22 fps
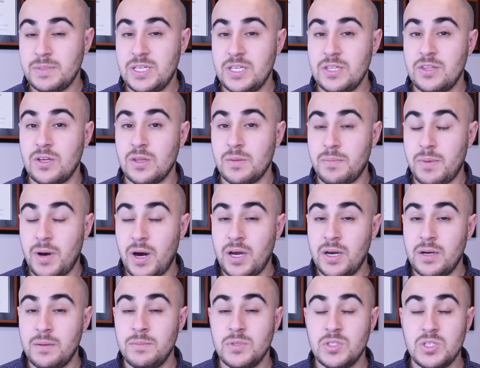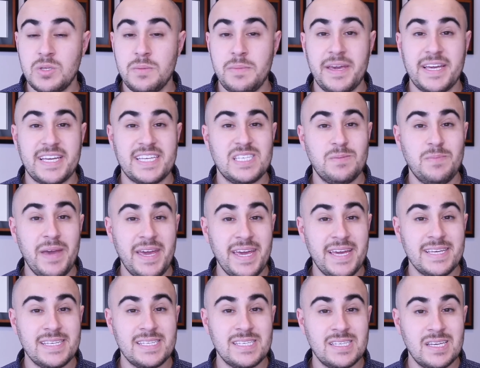teeth on the bottom to make
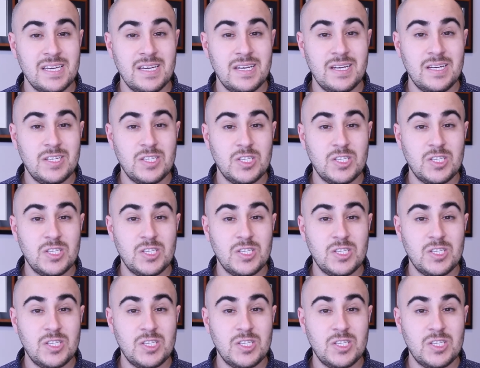space